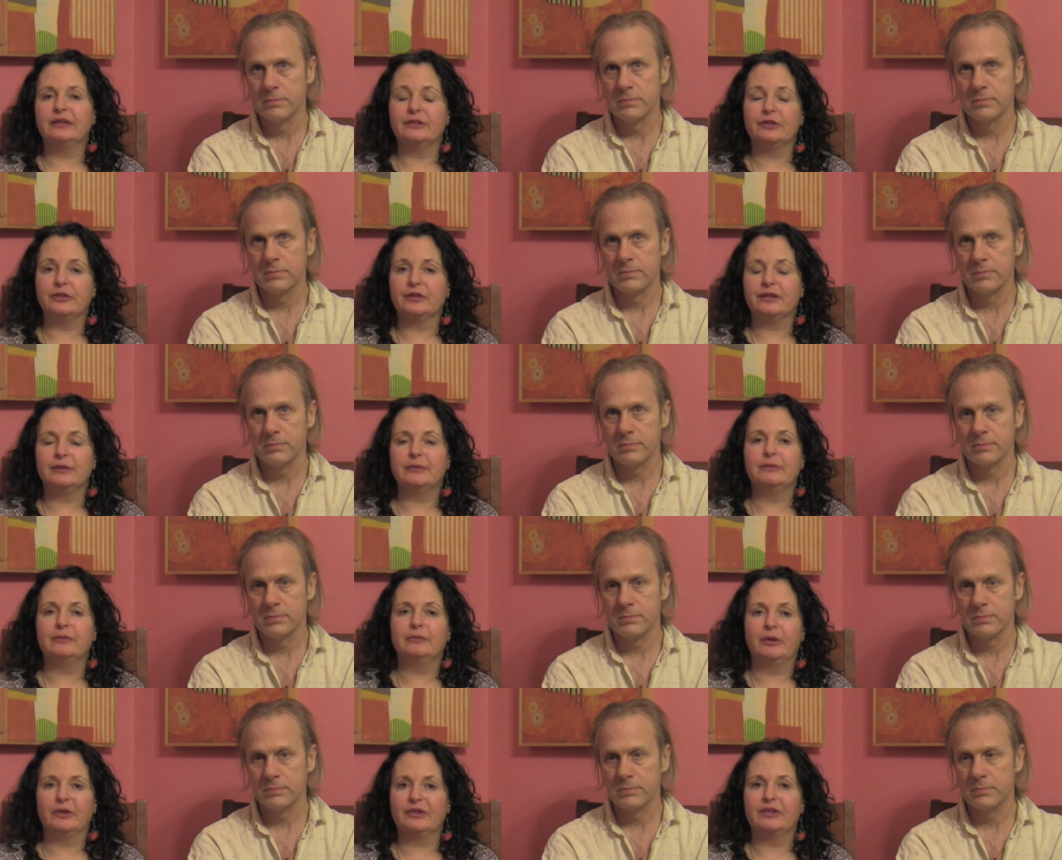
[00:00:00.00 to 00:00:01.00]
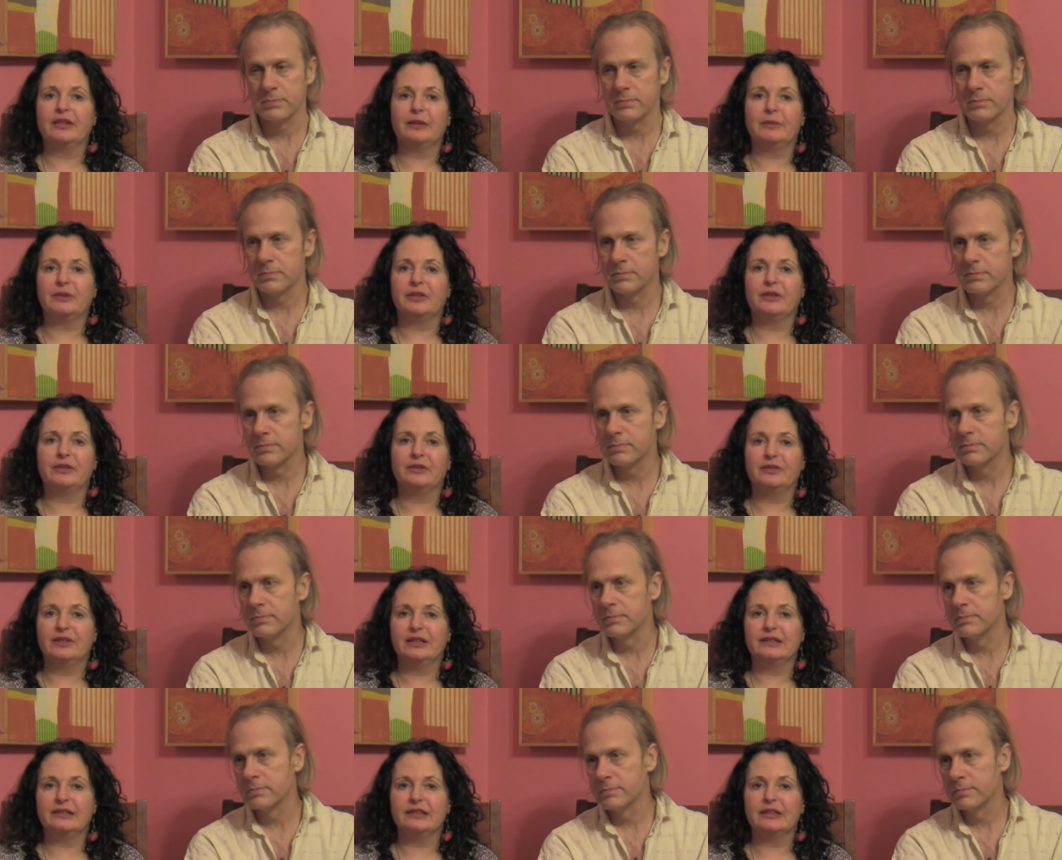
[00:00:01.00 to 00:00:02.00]
Speaker 1: certainly most of them are the only
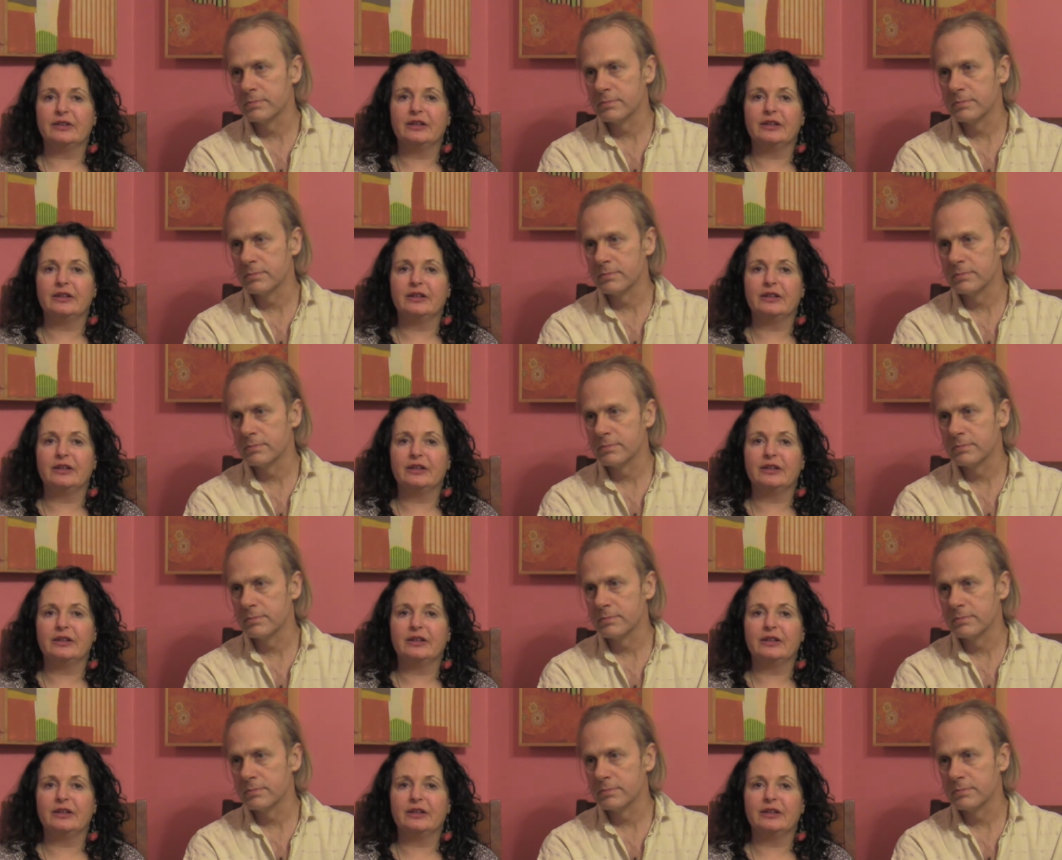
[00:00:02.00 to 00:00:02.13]
vegans in their